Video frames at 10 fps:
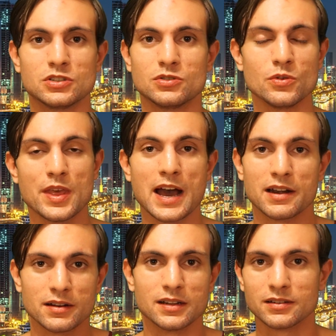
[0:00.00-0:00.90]
do
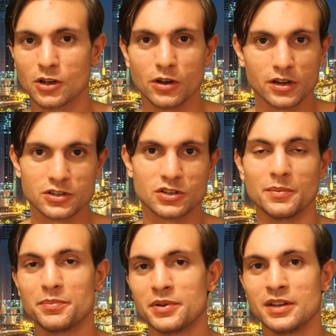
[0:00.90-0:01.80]
that, go on a
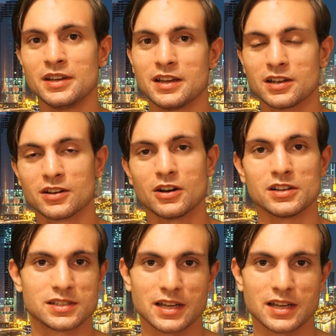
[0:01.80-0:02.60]
trip, costs